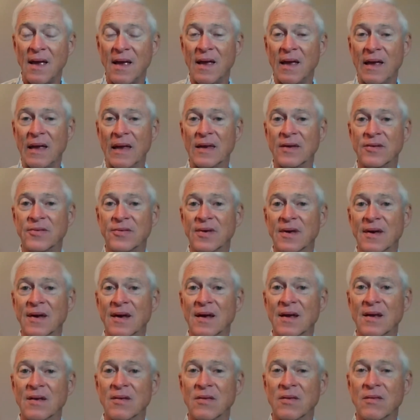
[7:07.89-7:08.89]
it
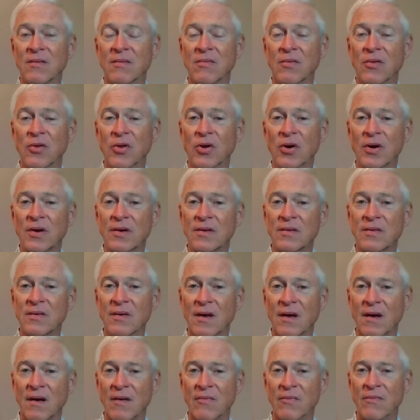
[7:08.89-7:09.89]
looked
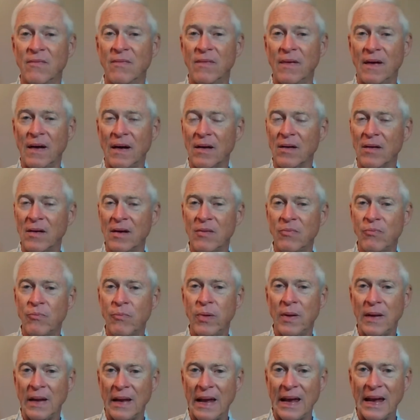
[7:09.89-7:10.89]
very
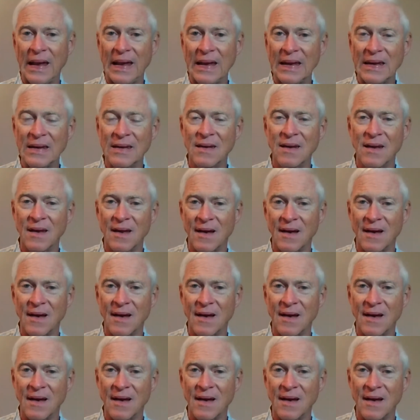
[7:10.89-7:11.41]
plain,